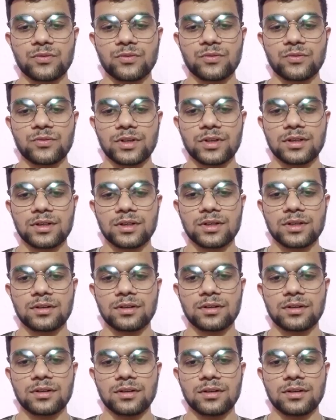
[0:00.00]
source,
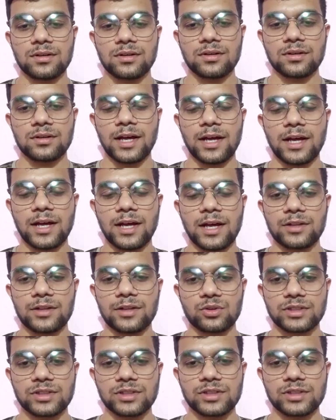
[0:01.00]
or like
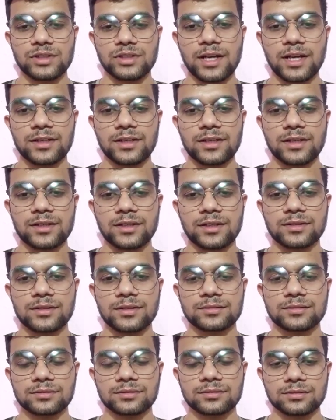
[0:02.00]
myoglobin,
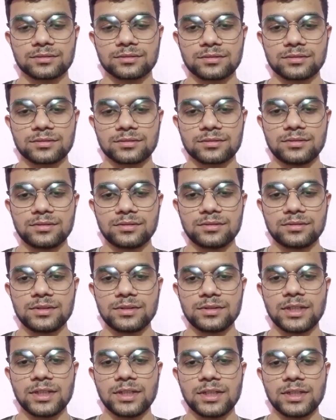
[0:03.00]
hemoglobin, which is present in
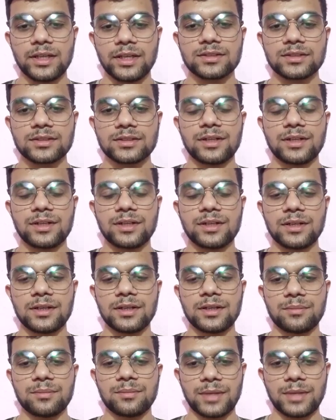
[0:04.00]
a animal
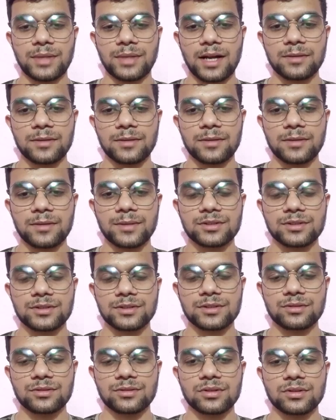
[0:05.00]
or a meat.
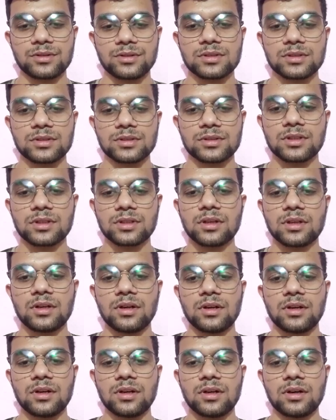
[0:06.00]

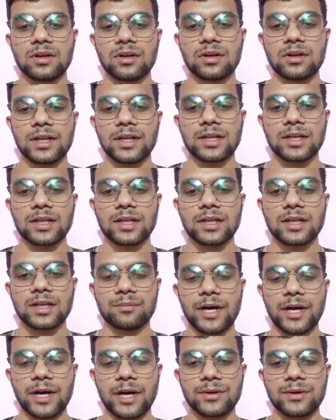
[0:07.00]
Also, there's
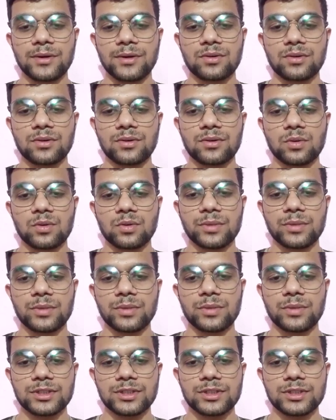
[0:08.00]
a green color
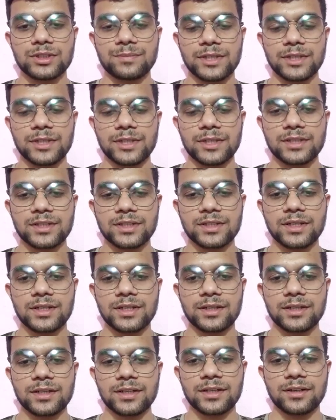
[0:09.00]
pigment which is
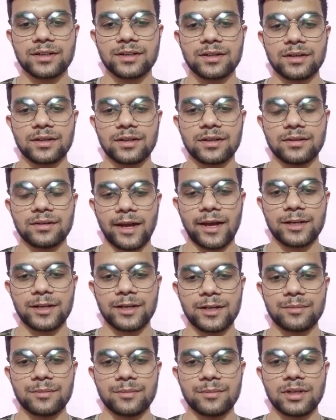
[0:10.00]
present in a
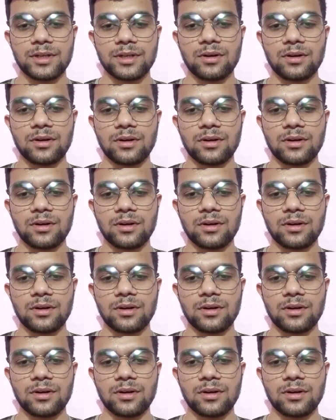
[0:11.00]
plant.